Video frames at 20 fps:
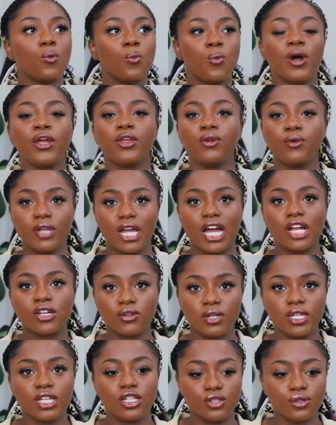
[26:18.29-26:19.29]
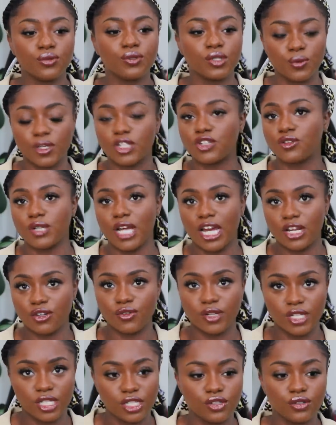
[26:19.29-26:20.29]
What you naturally do is what you
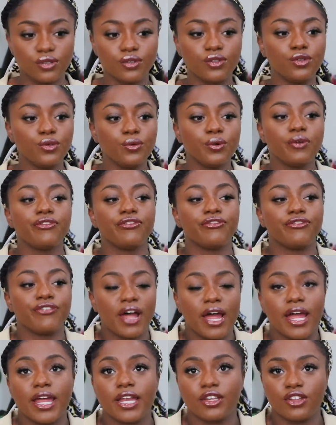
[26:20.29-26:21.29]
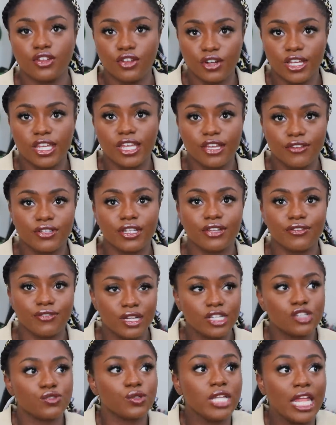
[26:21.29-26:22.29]
naturally do. You will find your gift
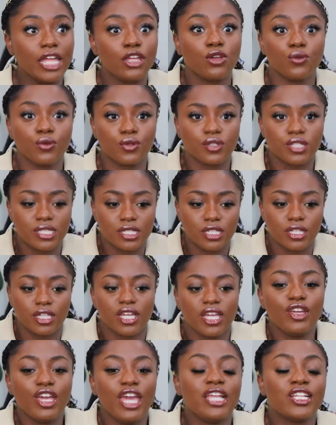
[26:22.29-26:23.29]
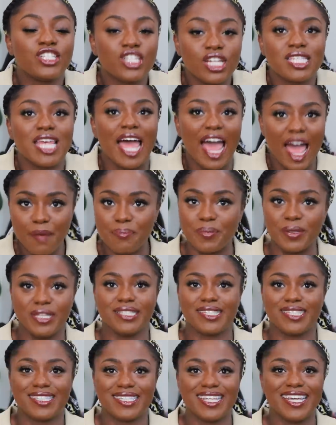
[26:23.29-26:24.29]
eventually. Like, you will, it just
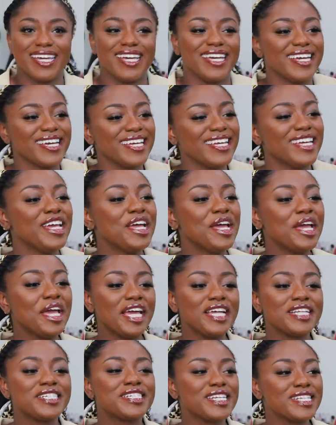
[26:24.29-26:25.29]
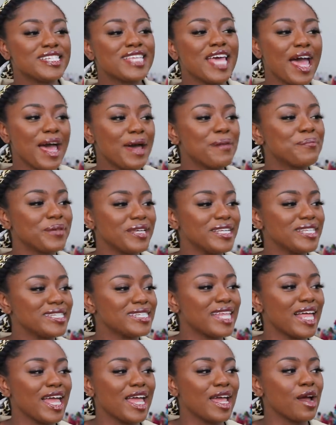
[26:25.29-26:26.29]
happens. It just
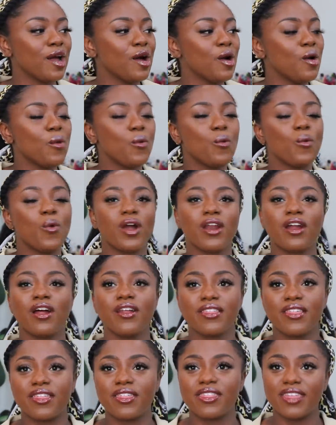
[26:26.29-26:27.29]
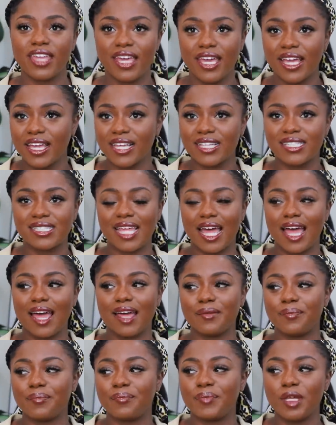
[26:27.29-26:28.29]
happens. Like, what are the things
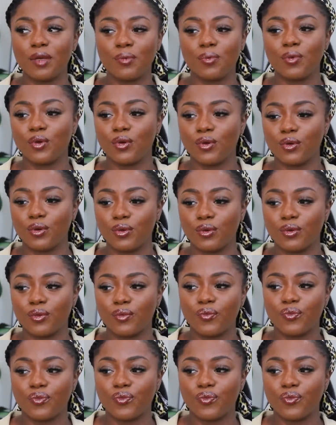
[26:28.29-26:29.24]
that people